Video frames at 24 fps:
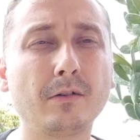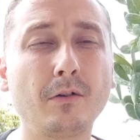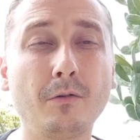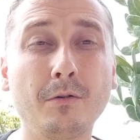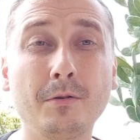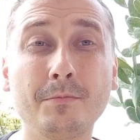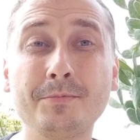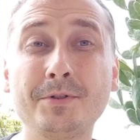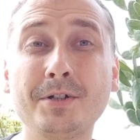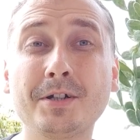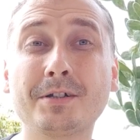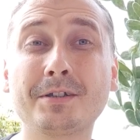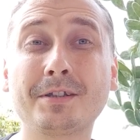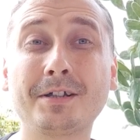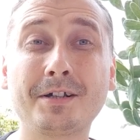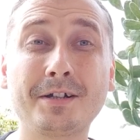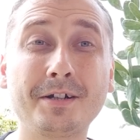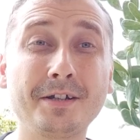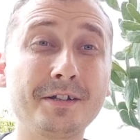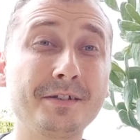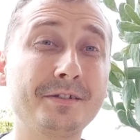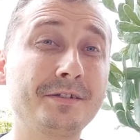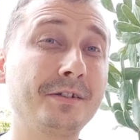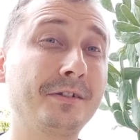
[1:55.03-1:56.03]

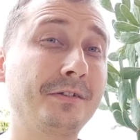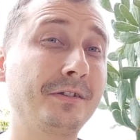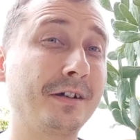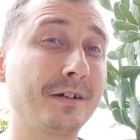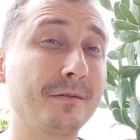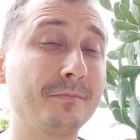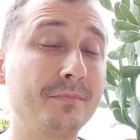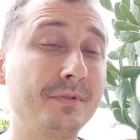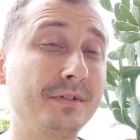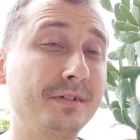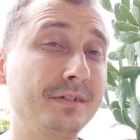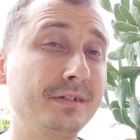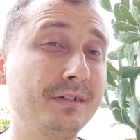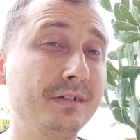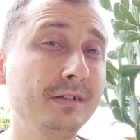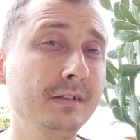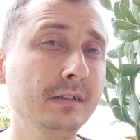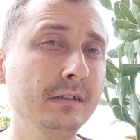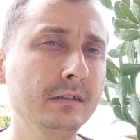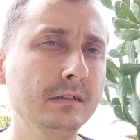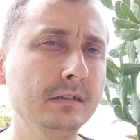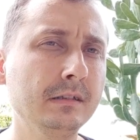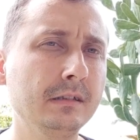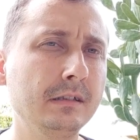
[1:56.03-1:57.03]
Object-oriented
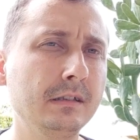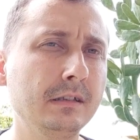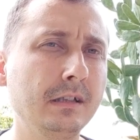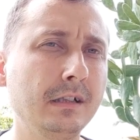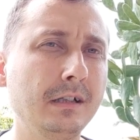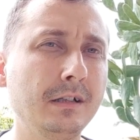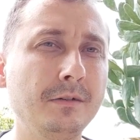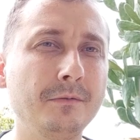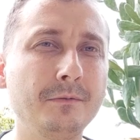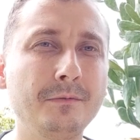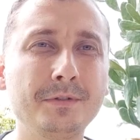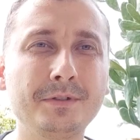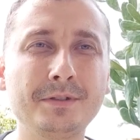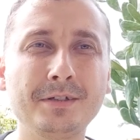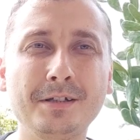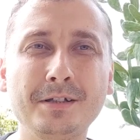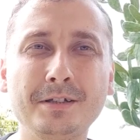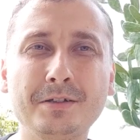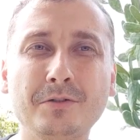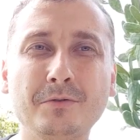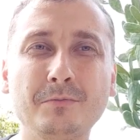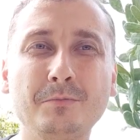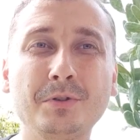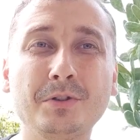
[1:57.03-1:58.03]
RPC with a
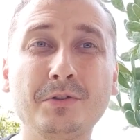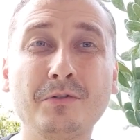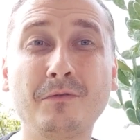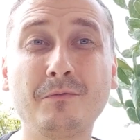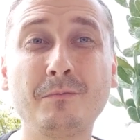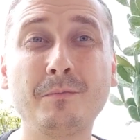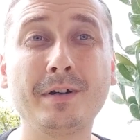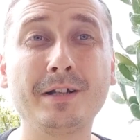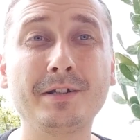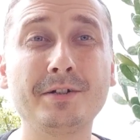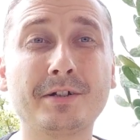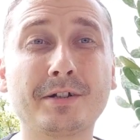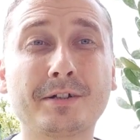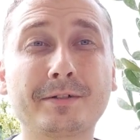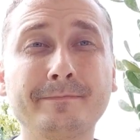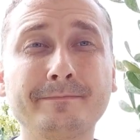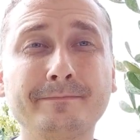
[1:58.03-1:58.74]
little bit of magic.